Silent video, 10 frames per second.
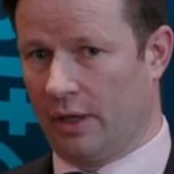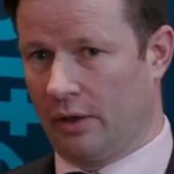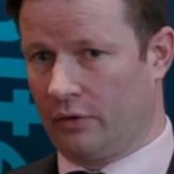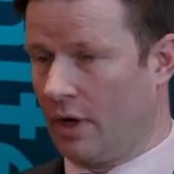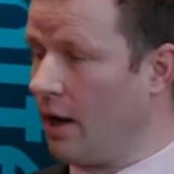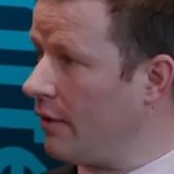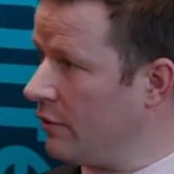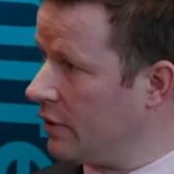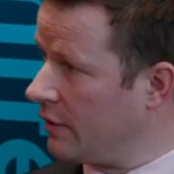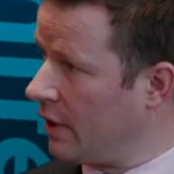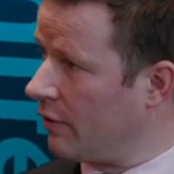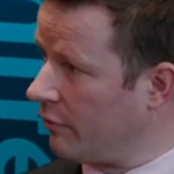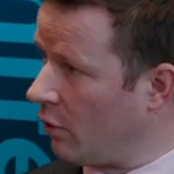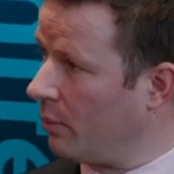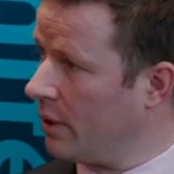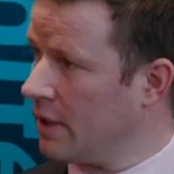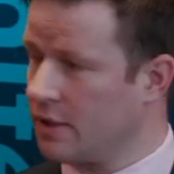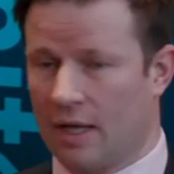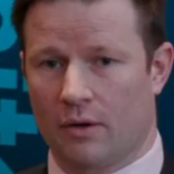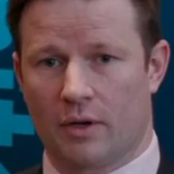So now having it there formally in a
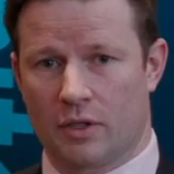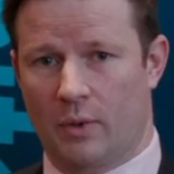standardized